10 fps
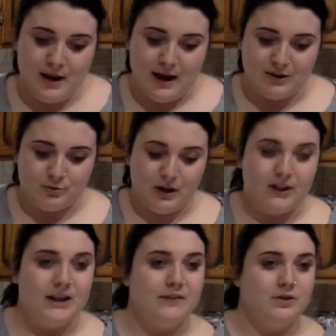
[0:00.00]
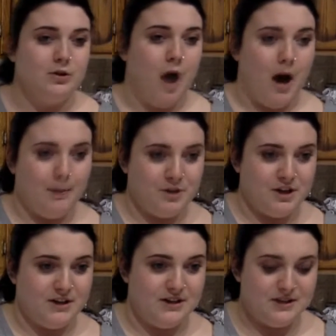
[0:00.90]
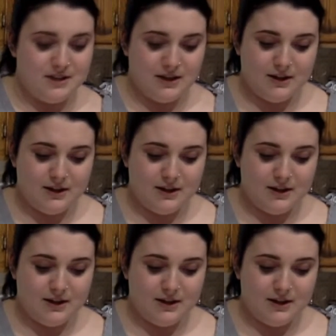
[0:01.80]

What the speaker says: As well, it gives you options.